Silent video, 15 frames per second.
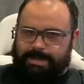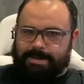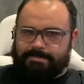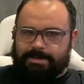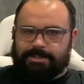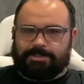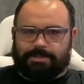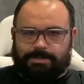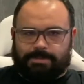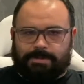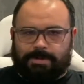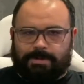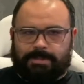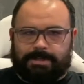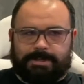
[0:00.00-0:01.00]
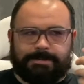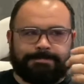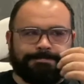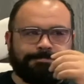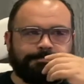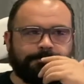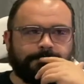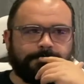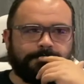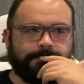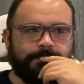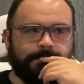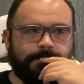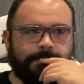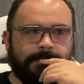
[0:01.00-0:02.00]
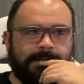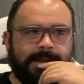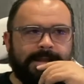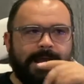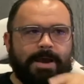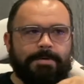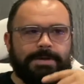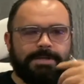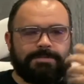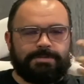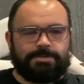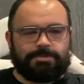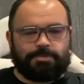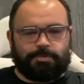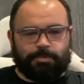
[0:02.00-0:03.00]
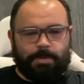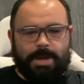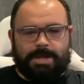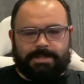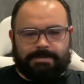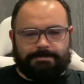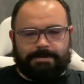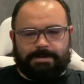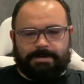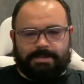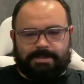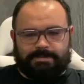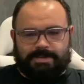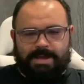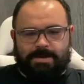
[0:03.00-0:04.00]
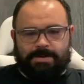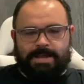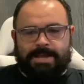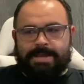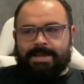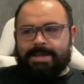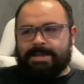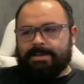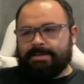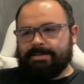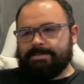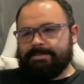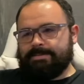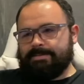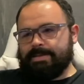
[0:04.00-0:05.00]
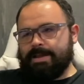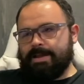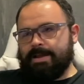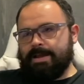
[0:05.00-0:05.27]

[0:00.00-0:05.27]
I mentioned earlier, and now he's just trying to figure things out because